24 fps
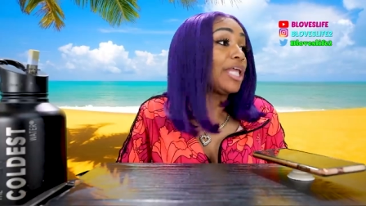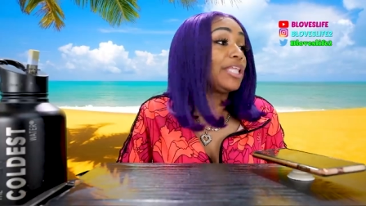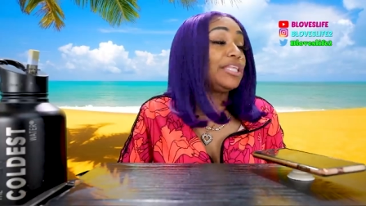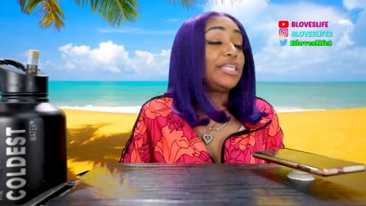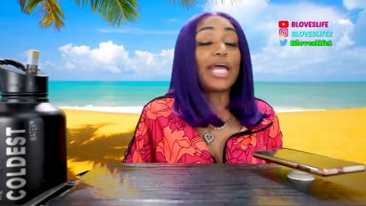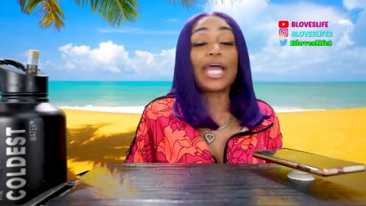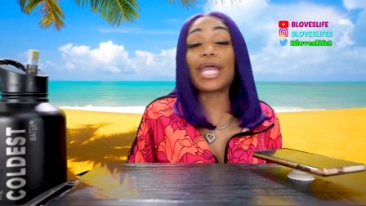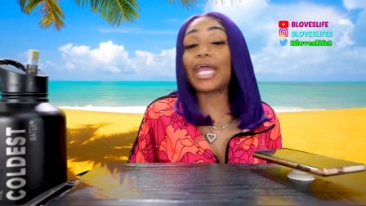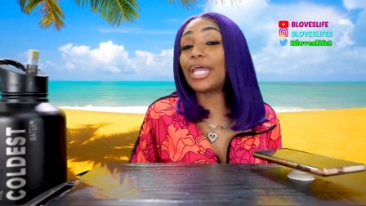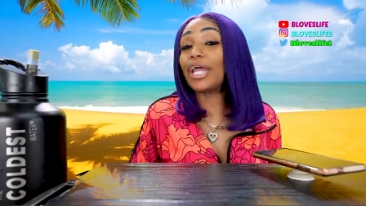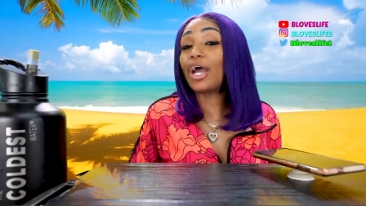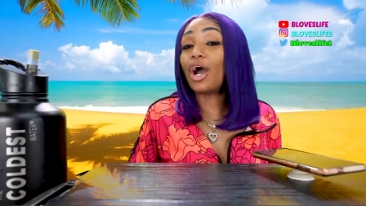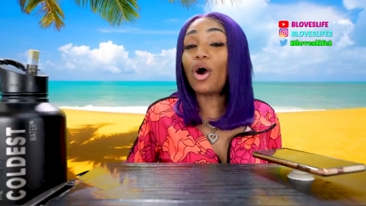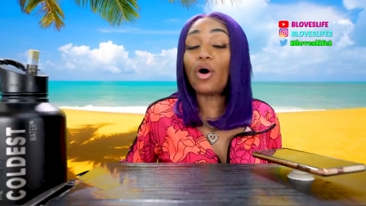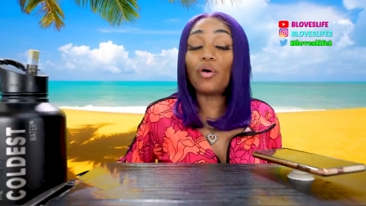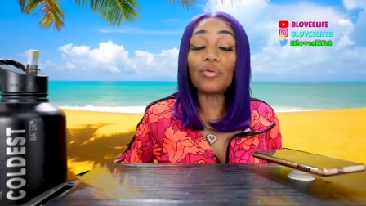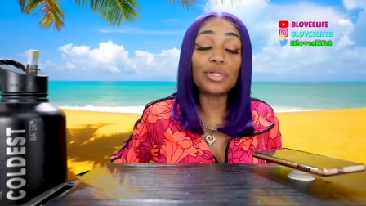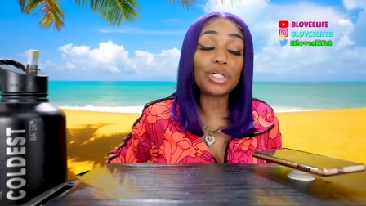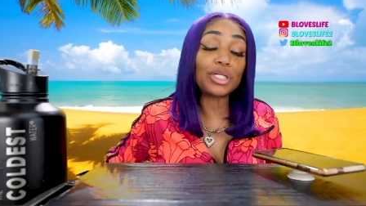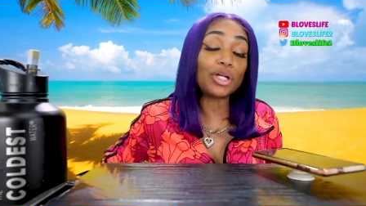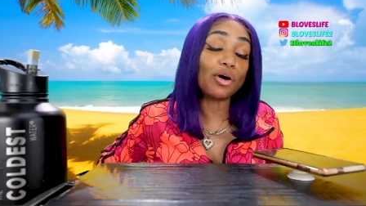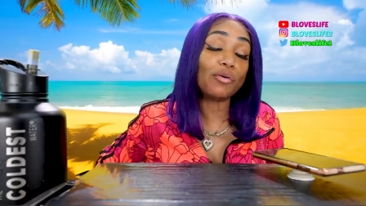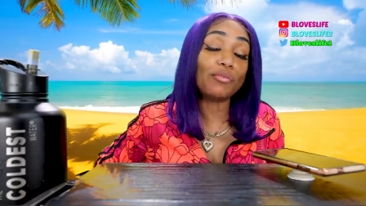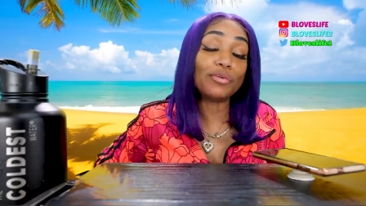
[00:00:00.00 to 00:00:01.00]
They ain't
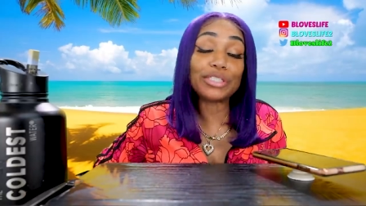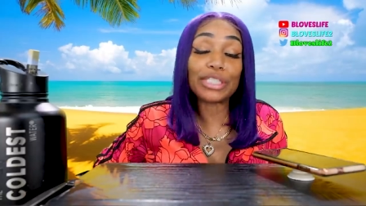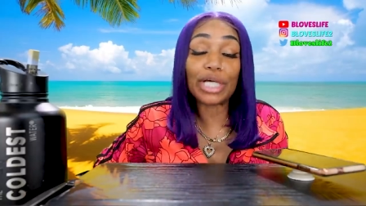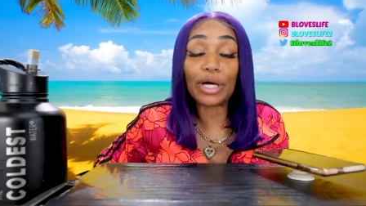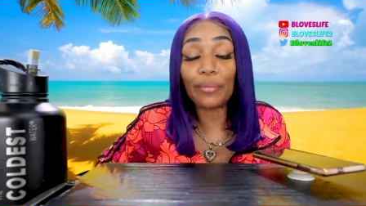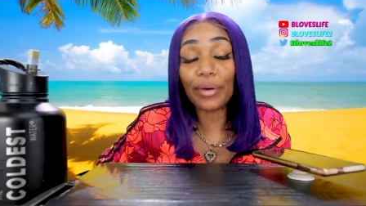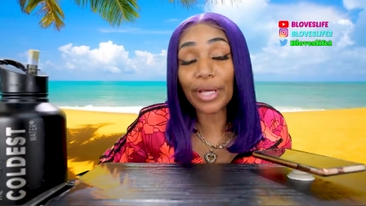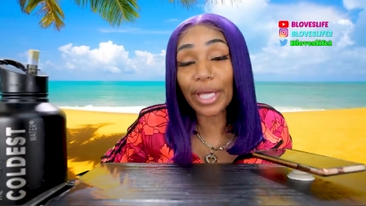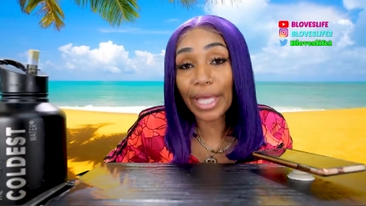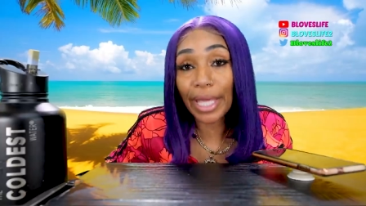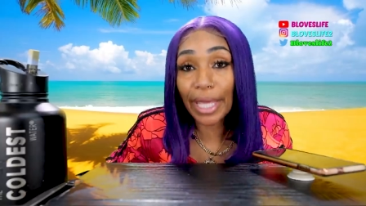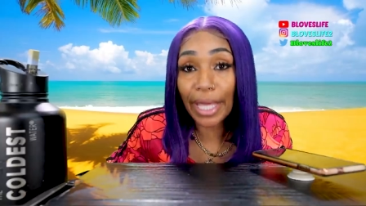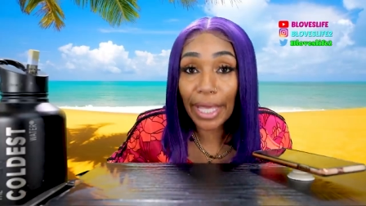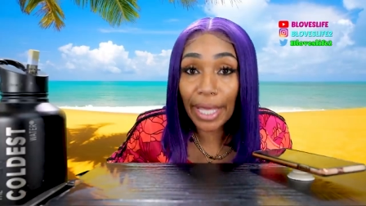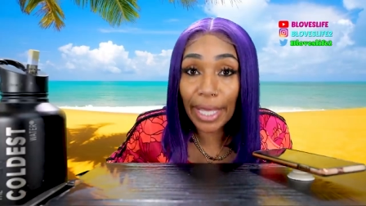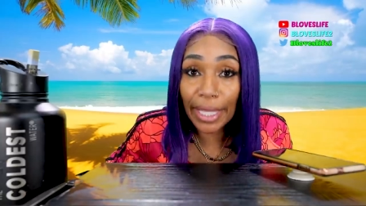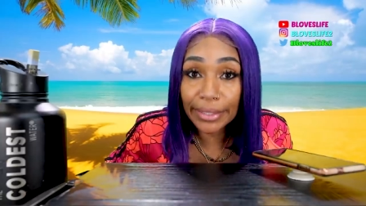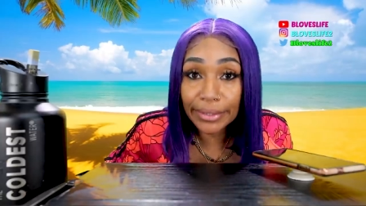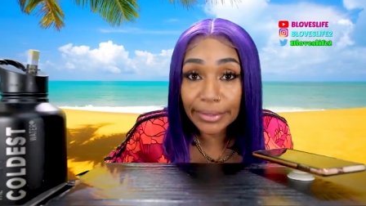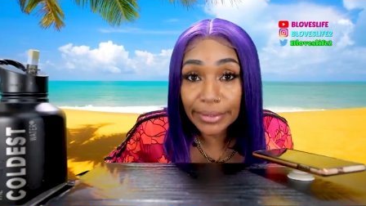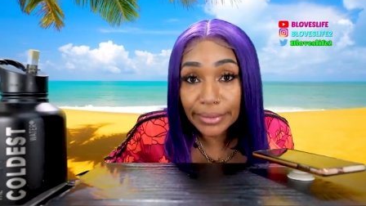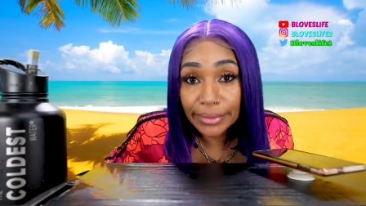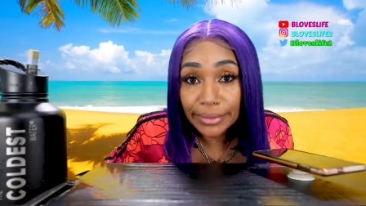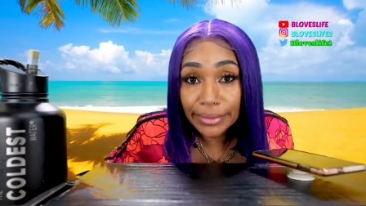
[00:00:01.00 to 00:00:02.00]
holding it over your
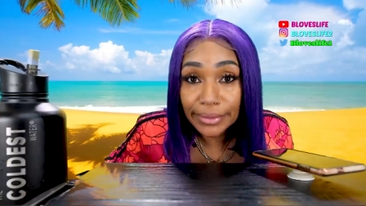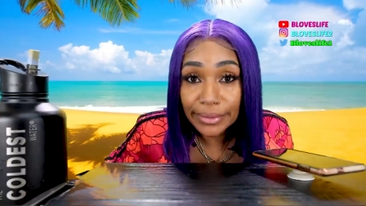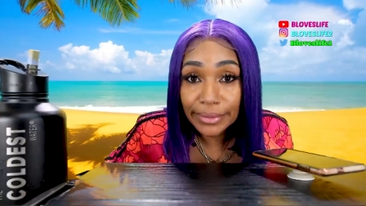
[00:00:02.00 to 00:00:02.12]
head.